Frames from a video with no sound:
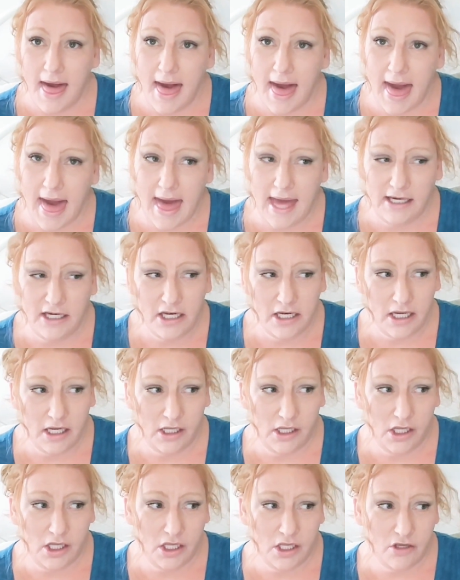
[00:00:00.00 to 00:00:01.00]
and
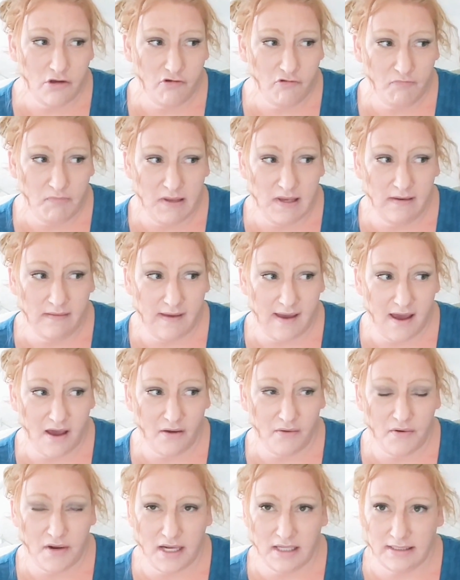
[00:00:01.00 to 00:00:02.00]
you've been
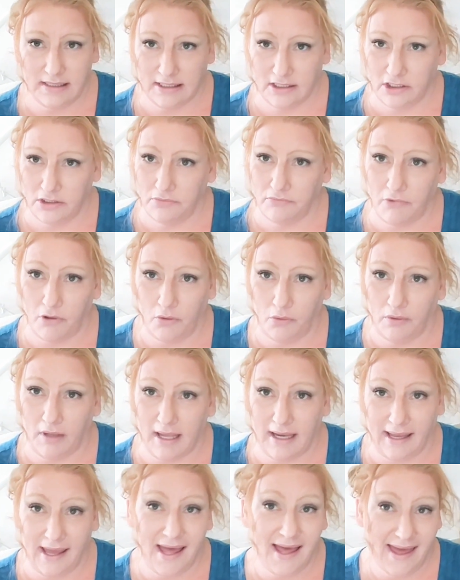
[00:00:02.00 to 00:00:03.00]
down addiction road
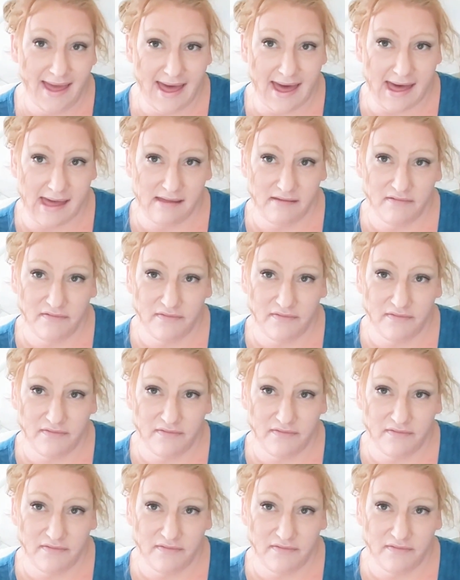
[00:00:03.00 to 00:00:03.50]
like I have,